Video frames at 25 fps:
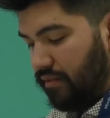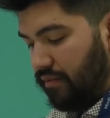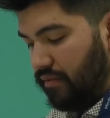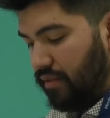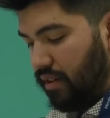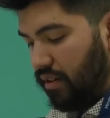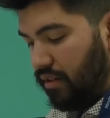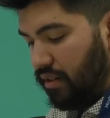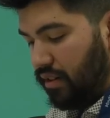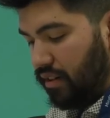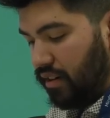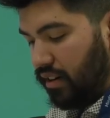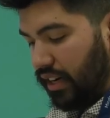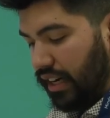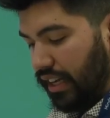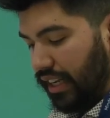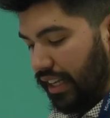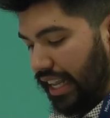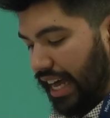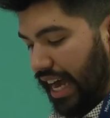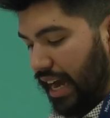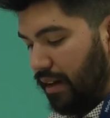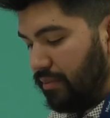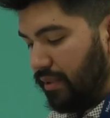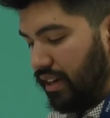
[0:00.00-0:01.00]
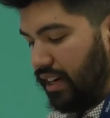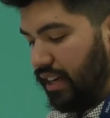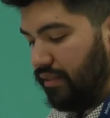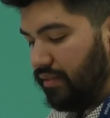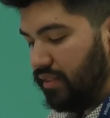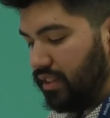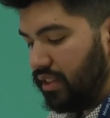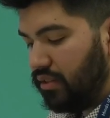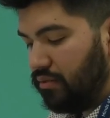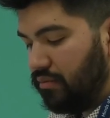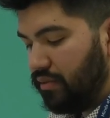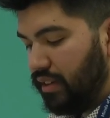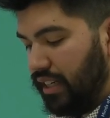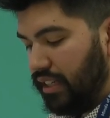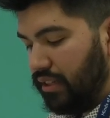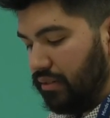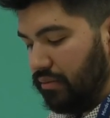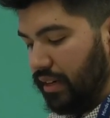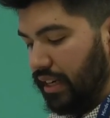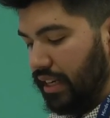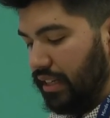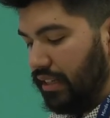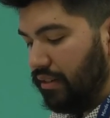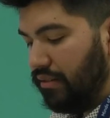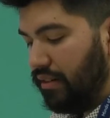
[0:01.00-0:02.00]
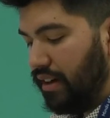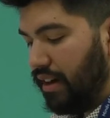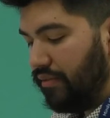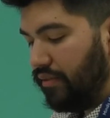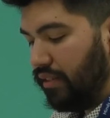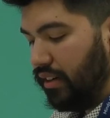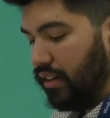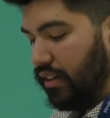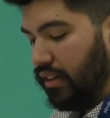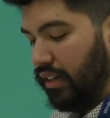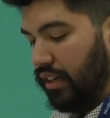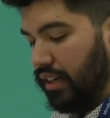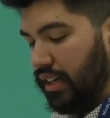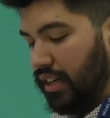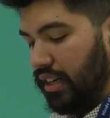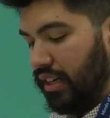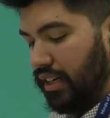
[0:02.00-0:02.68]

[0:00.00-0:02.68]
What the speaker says: Voter Collaborative's 2022 effort